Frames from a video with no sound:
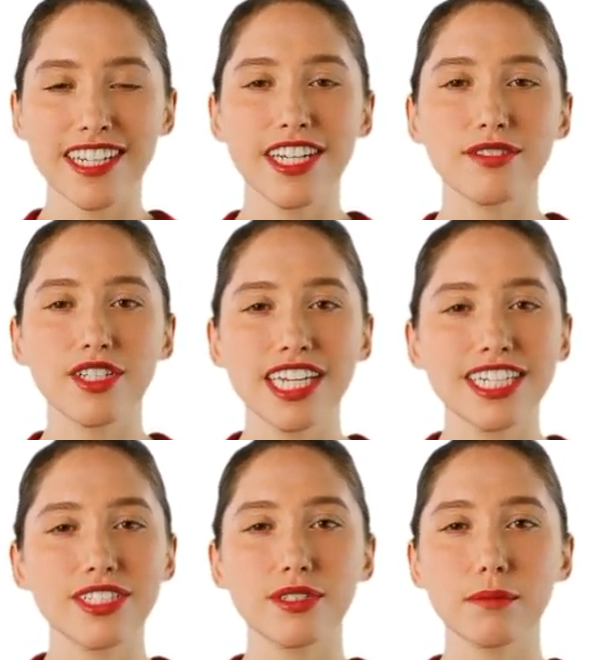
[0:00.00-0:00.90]
the
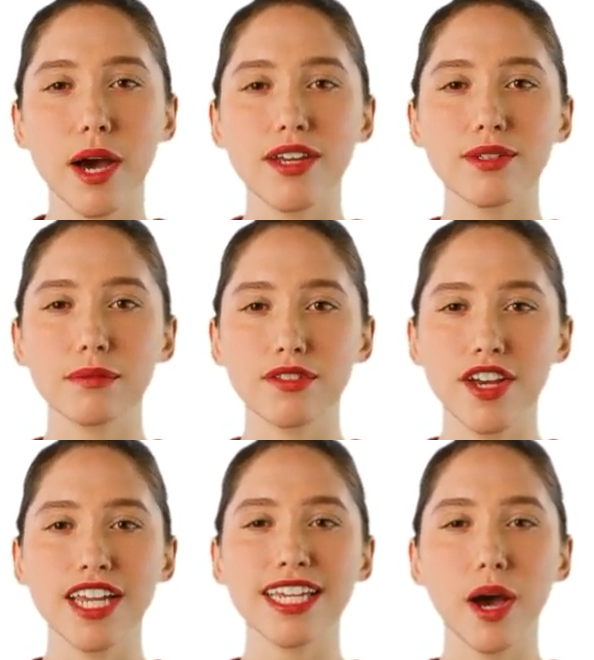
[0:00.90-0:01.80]
relational model
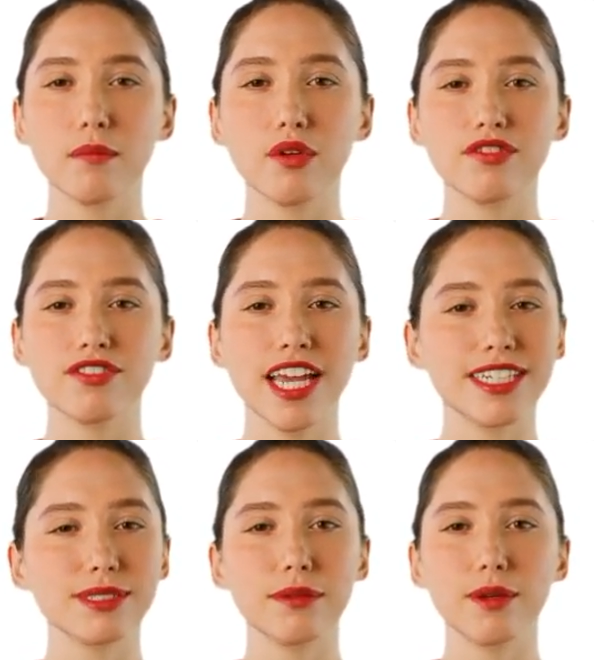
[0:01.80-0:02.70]
provided a more
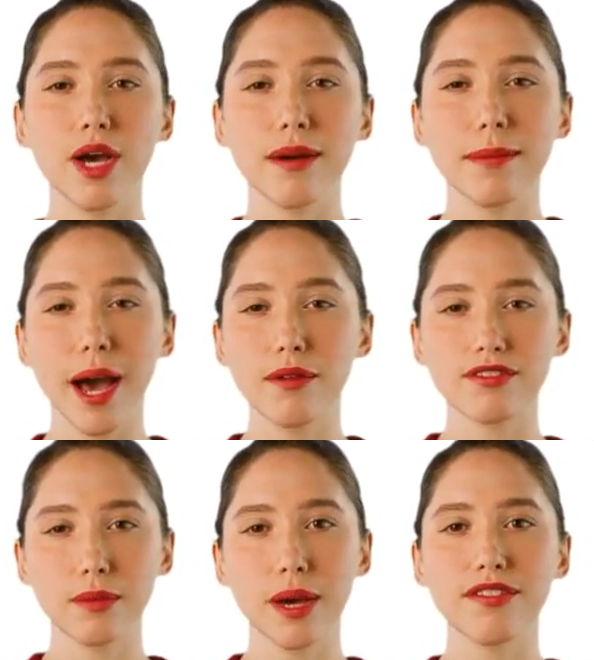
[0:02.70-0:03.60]
flexible and
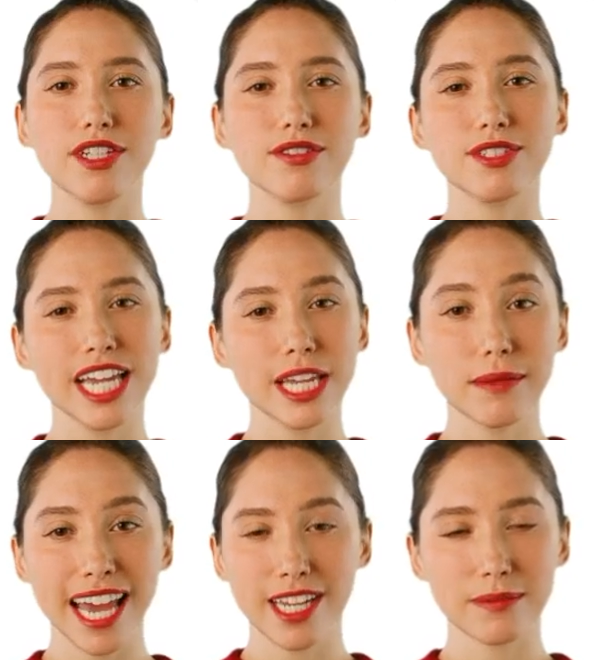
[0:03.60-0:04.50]
powerful method for data
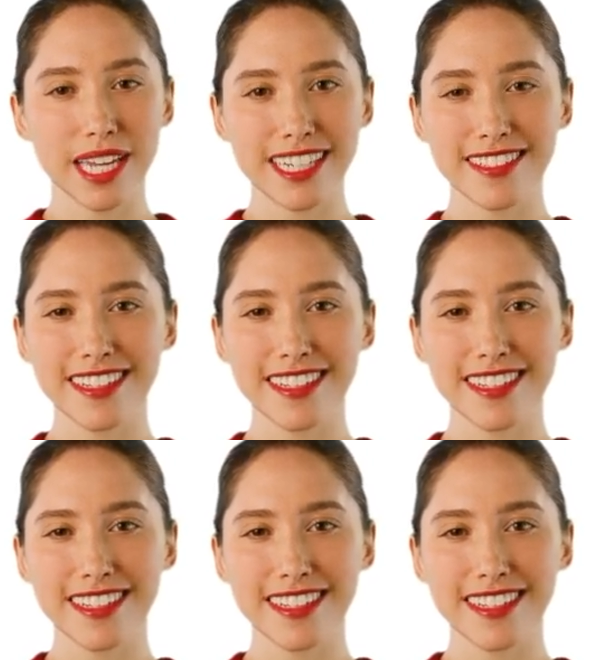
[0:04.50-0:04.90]
management.